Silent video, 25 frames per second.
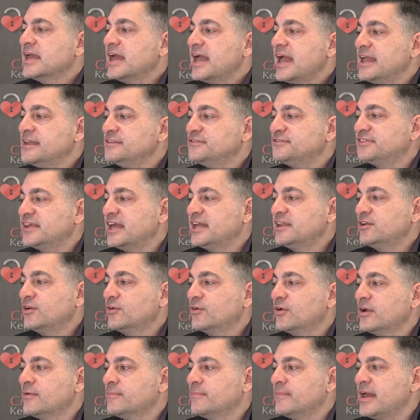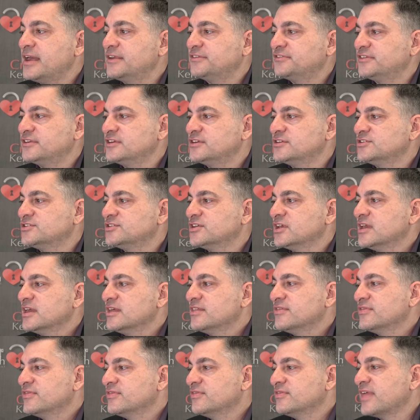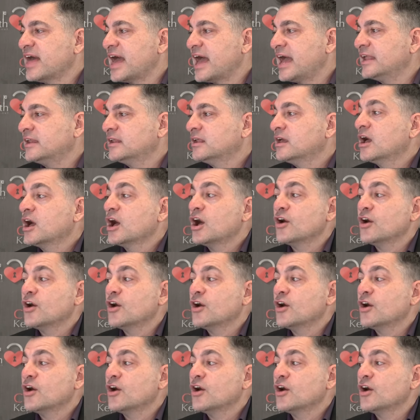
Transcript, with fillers: and sent her a message that,